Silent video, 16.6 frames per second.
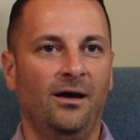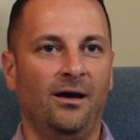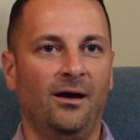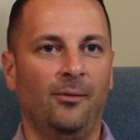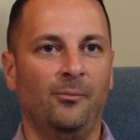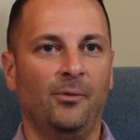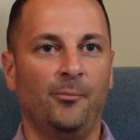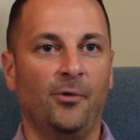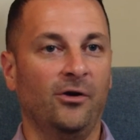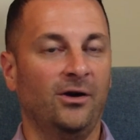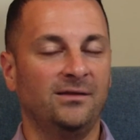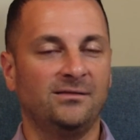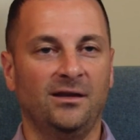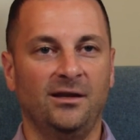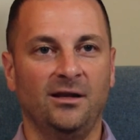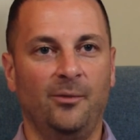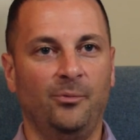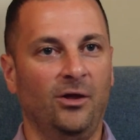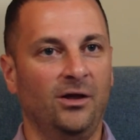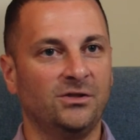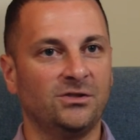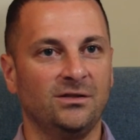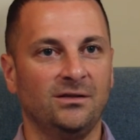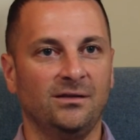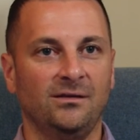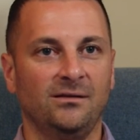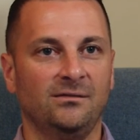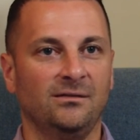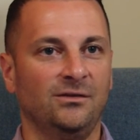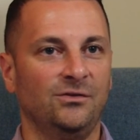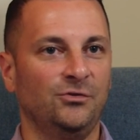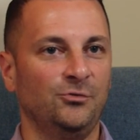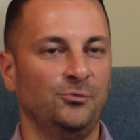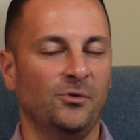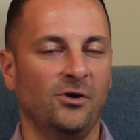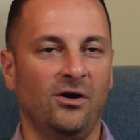I'm already setting up lunches and Zoom